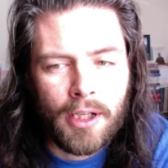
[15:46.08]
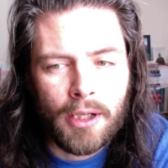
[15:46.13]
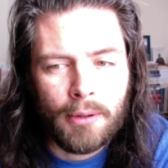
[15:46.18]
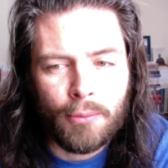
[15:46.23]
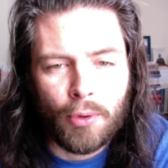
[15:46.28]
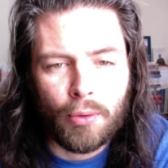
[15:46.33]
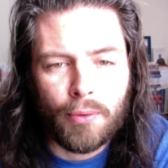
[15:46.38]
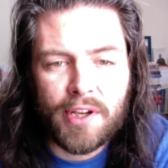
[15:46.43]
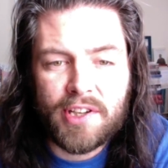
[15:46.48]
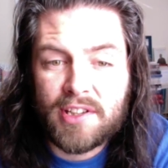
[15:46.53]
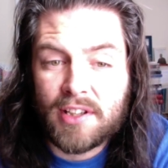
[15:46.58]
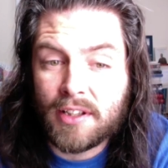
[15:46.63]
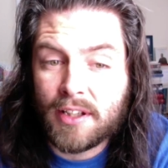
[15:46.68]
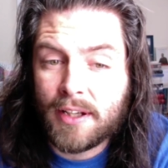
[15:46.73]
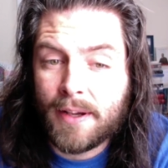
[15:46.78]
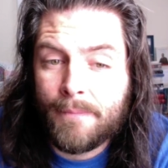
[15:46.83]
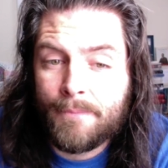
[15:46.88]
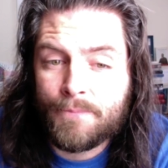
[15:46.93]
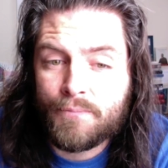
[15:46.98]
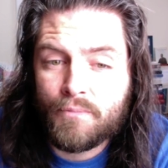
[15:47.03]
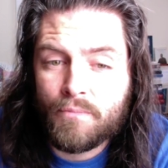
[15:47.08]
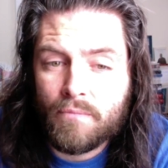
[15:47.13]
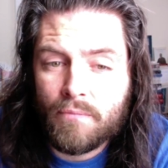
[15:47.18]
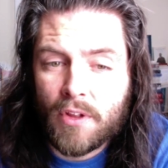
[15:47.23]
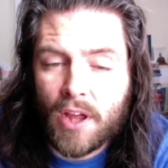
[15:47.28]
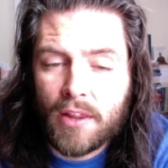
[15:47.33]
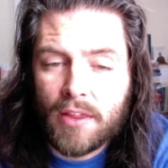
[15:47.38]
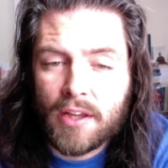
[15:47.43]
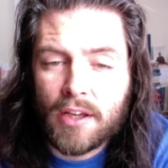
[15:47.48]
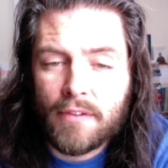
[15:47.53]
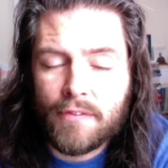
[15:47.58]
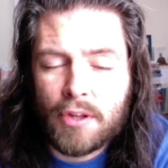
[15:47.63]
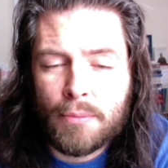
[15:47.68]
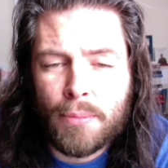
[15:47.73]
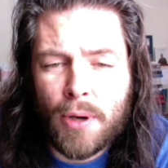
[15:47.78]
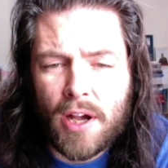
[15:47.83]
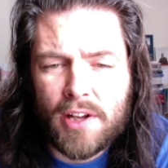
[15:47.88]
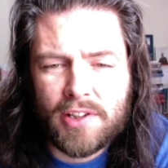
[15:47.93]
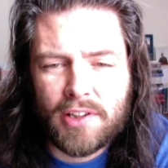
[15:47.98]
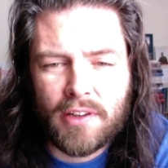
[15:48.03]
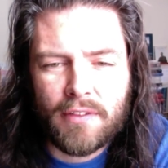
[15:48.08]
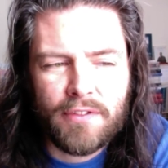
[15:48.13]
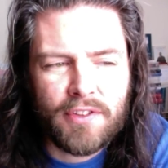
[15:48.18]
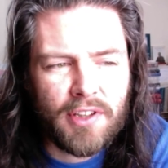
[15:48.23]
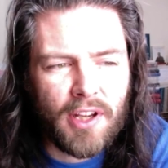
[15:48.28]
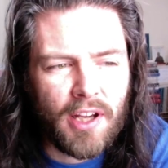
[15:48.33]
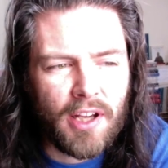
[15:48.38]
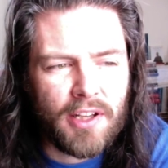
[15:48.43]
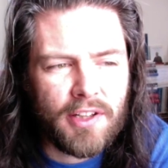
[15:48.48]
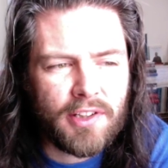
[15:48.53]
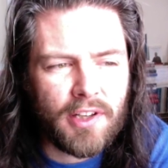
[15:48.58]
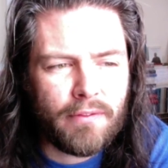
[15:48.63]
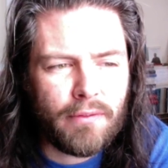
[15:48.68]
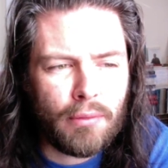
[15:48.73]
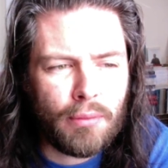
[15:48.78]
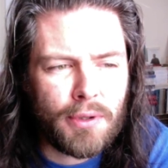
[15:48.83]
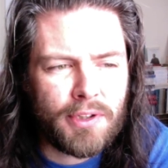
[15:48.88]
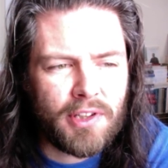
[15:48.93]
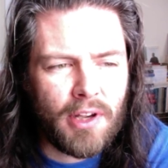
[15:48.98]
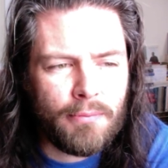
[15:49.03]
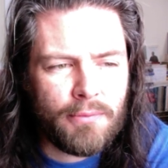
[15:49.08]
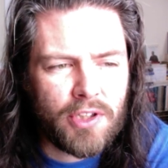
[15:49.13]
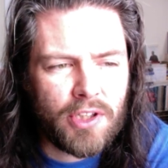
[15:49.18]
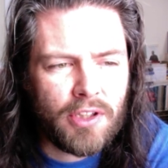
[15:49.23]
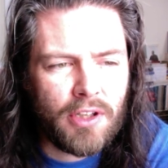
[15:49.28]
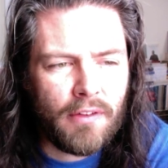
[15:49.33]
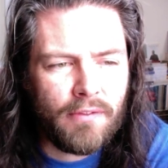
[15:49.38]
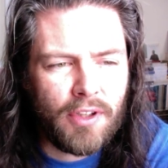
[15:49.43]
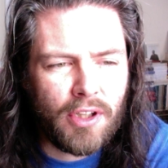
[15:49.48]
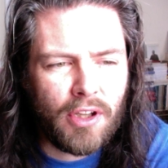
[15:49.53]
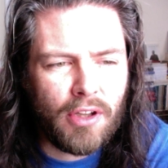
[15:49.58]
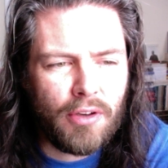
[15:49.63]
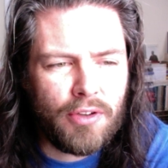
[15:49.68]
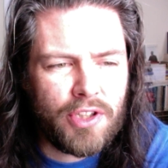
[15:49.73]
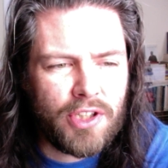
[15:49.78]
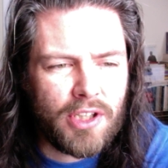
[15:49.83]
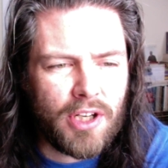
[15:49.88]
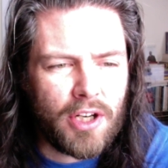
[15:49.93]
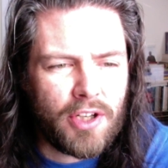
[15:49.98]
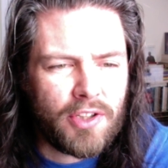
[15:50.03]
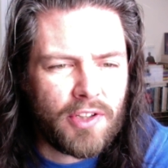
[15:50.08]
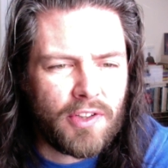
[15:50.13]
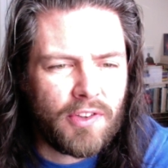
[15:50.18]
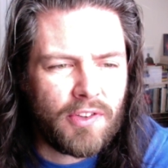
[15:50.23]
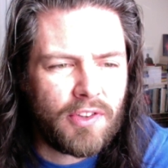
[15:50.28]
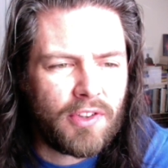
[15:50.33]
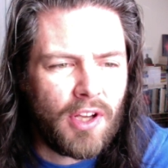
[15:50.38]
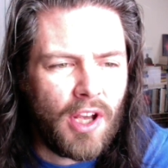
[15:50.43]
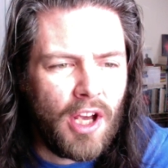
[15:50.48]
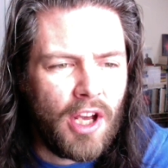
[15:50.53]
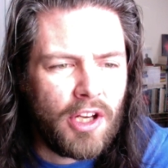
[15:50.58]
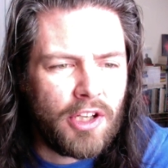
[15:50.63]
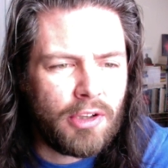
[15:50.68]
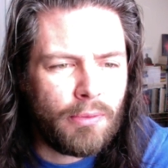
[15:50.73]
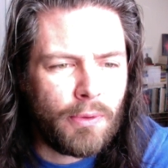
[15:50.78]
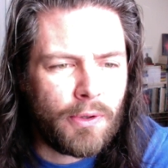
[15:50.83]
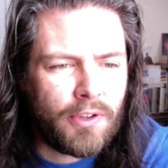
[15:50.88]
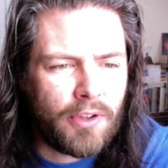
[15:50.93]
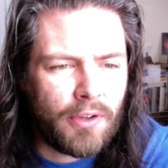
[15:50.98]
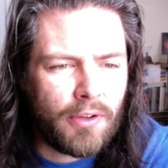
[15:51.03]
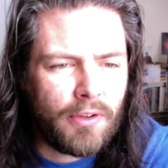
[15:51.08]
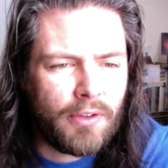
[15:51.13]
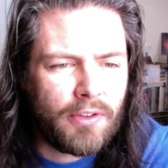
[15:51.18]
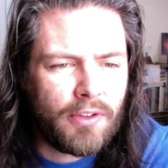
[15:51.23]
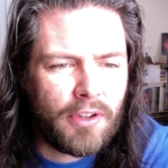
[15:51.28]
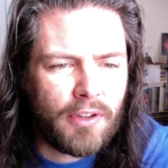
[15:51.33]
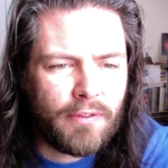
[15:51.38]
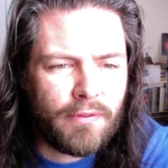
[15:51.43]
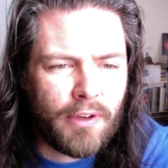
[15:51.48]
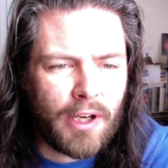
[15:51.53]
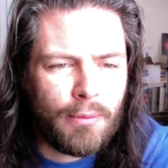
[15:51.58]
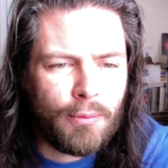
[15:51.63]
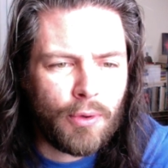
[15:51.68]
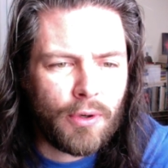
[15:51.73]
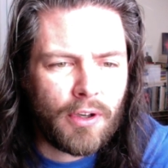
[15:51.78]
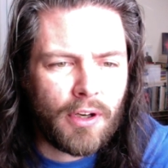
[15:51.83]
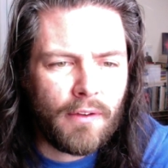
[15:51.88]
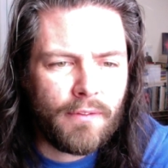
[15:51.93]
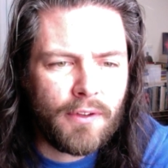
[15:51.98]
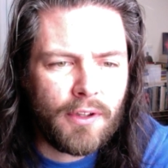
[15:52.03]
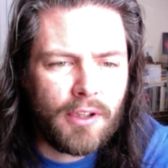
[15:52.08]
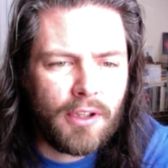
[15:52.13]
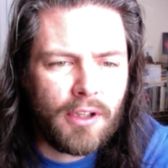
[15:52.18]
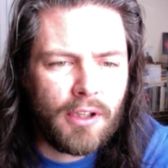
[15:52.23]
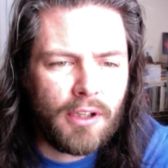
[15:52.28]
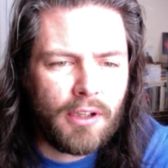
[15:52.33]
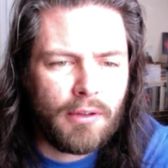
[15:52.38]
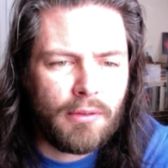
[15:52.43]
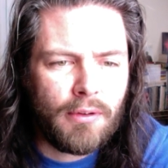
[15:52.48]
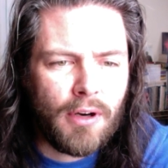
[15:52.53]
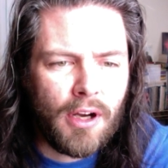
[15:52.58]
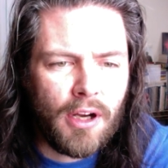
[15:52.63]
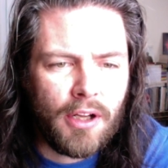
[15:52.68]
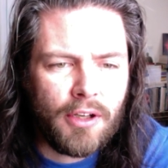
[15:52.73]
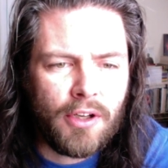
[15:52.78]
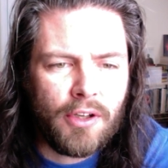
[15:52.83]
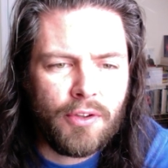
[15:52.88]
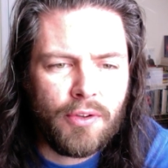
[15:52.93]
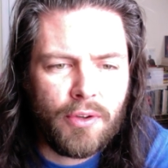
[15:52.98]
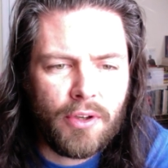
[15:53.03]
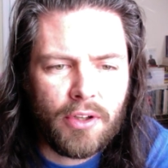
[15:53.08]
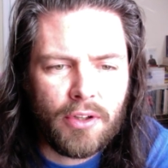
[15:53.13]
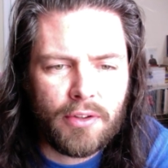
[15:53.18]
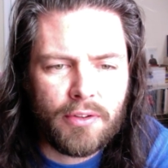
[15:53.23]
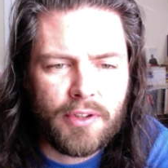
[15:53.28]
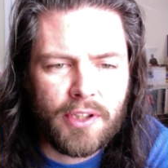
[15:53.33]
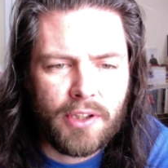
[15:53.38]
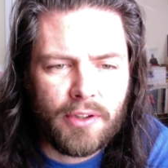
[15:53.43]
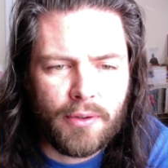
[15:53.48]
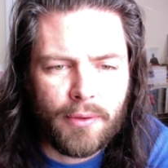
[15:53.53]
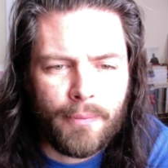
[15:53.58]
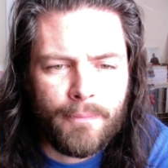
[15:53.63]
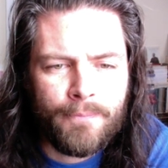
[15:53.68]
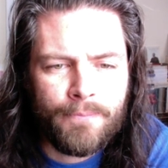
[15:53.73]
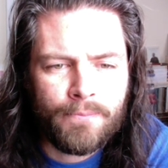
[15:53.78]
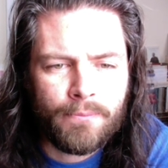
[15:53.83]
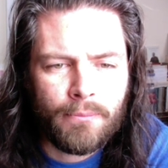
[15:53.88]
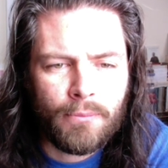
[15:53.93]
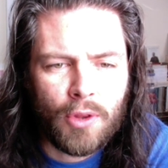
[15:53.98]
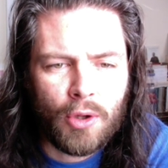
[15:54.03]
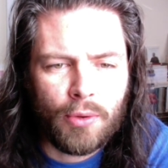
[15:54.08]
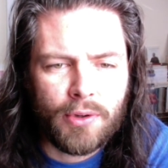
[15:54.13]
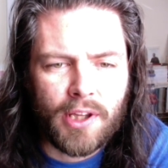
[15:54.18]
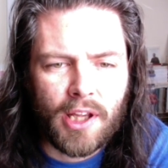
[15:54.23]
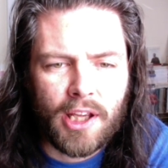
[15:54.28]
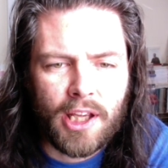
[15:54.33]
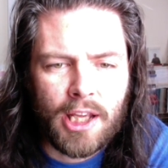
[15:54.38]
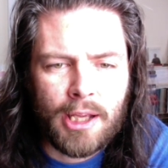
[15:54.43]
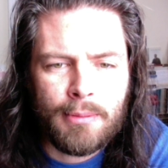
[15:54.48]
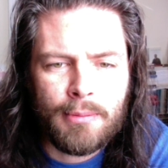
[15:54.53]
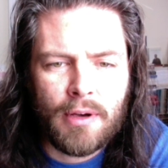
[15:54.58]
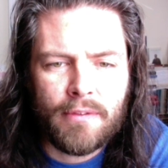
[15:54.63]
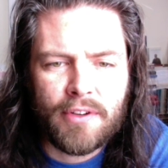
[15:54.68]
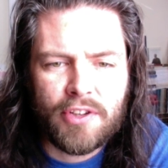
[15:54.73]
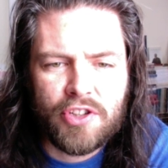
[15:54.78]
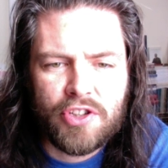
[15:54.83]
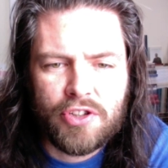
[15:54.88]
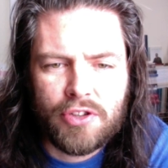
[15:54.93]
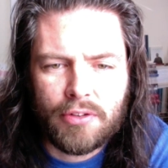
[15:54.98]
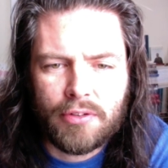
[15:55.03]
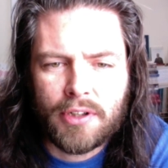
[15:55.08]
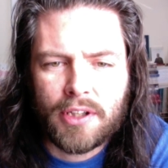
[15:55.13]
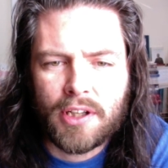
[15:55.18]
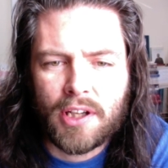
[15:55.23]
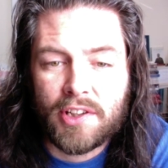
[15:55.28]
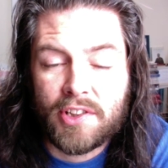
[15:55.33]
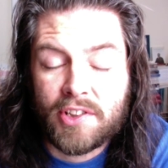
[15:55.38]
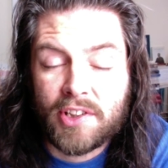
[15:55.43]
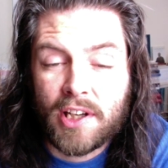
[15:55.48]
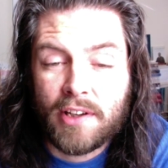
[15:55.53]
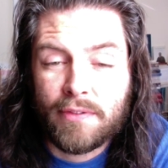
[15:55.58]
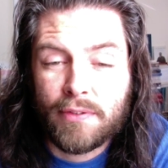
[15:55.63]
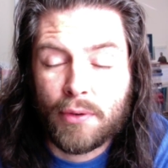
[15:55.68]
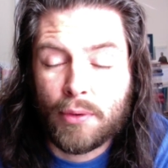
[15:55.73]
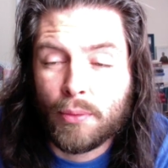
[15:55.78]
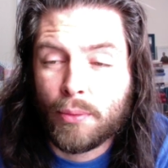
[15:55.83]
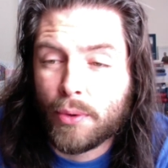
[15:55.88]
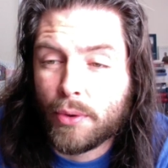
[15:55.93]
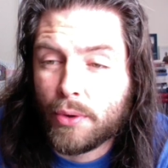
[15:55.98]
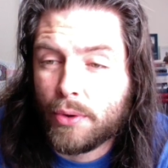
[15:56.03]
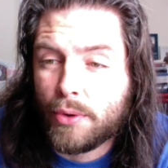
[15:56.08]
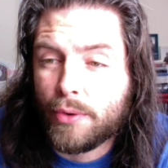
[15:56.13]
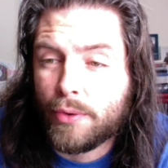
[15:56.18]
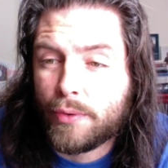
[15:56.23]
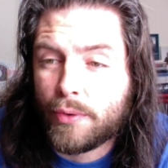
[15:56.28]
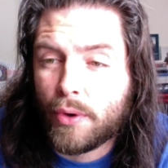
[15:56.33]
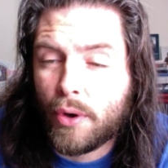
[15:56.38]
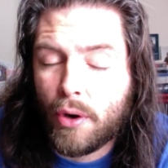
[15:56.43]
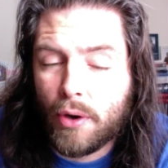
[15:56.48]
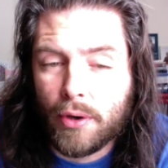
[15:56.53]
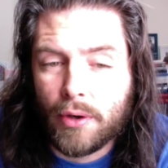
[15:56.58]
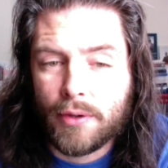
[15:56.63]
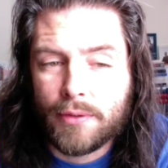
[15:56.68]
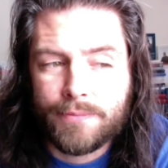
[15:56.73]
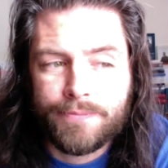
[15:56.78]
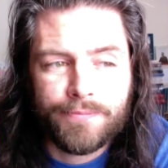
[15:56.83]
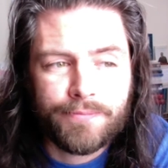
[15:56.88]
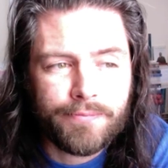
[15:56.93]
More recently, I think of the positive signs of a resumption of negotiations to return to the framework of the Iran nuclear deal, with the aim of ensuring a safer world for all.